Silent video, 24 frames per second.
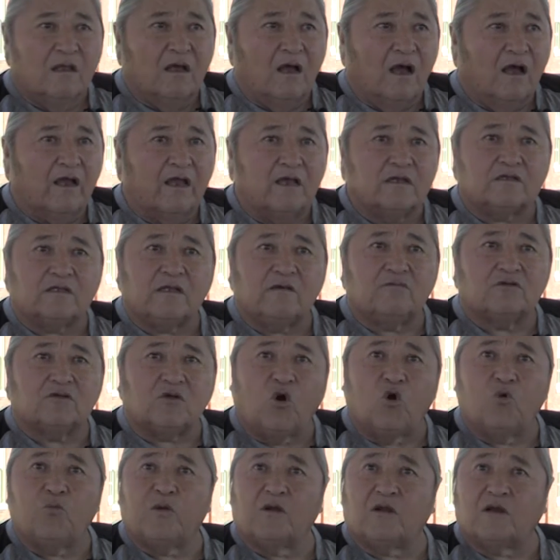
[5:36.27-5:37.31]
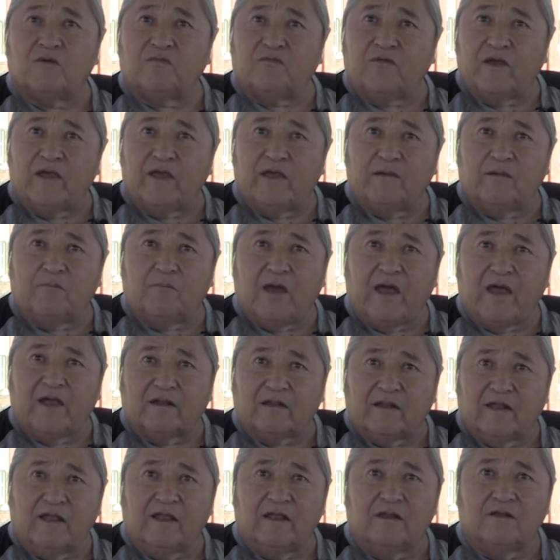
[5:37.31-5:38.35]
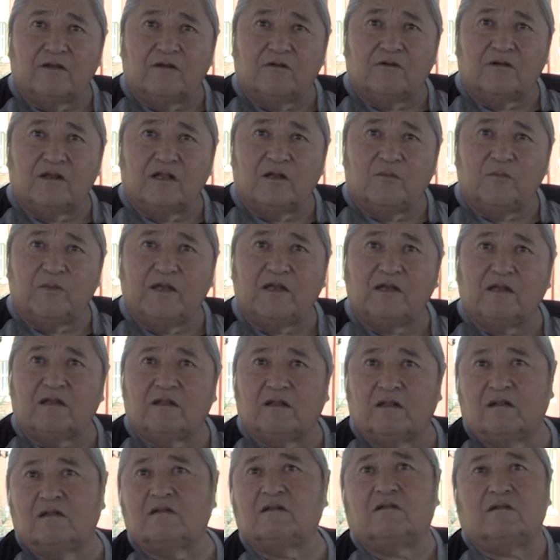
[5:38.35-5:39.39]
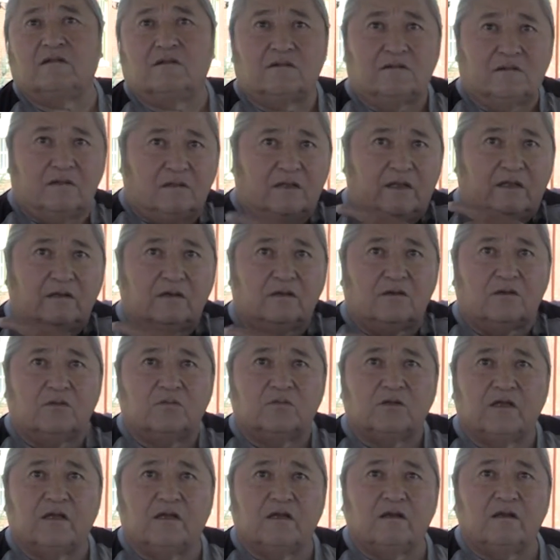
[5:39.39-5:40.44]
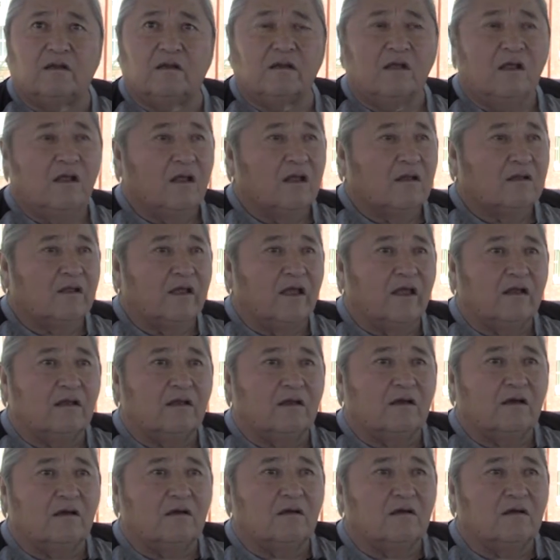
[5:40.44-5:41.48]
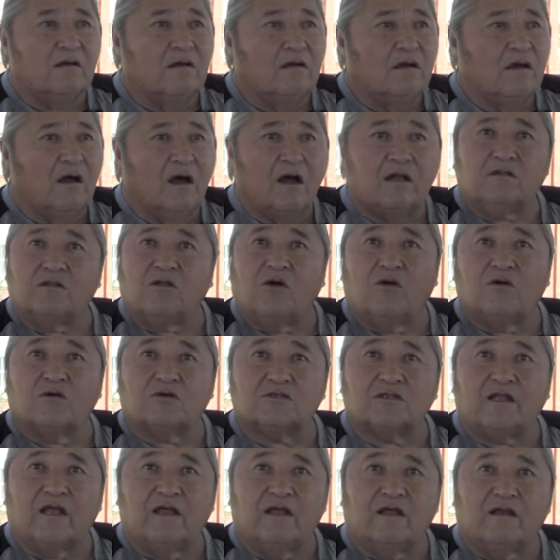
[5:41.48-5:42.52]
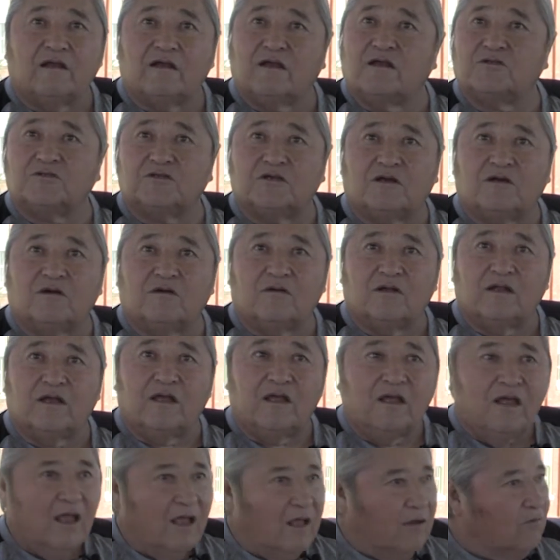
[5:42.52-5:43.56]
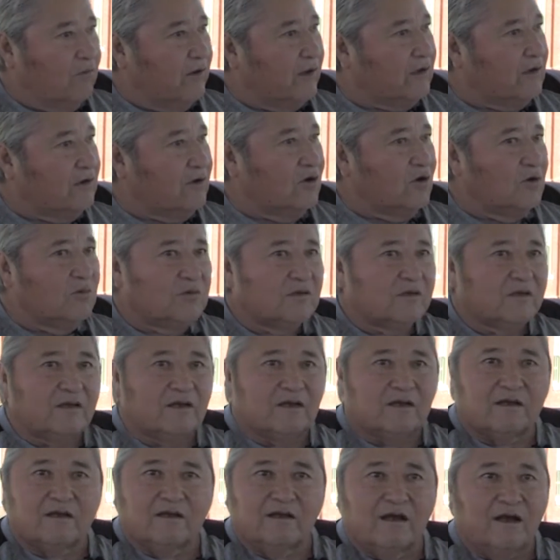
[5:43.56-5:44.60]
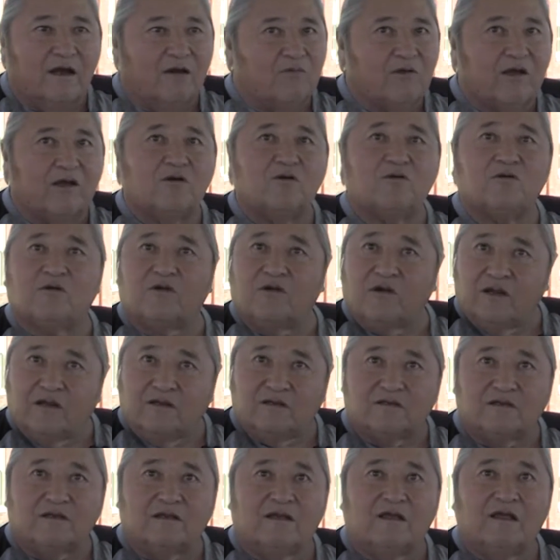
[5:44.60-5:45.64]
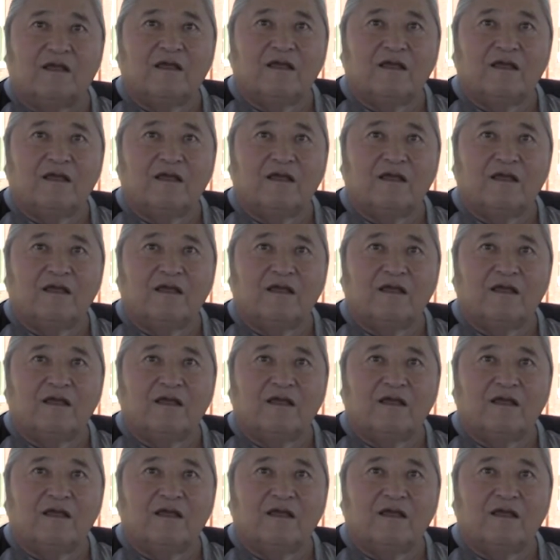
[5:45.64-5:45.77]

I guess that was Opal Cafe back then, you know, little bitty deal over there. They had a hot dog stand, I guess you call that. We'd go over there, God, we'd go crazy.